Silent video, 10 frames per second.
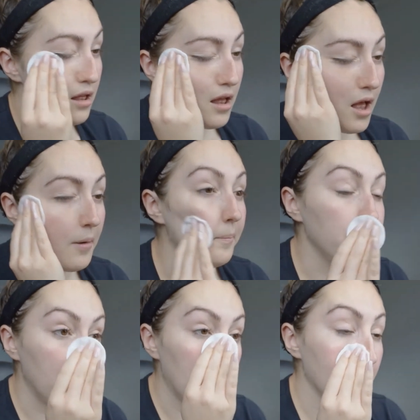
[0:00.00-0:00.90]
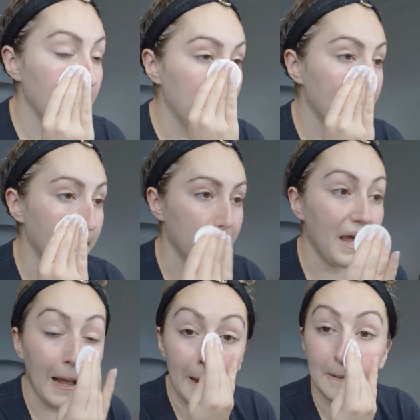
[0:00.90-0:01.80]
And
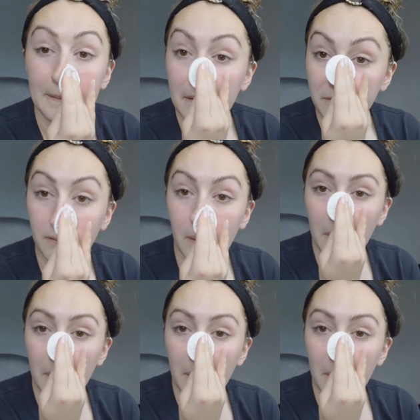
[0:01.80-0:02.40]
if I rub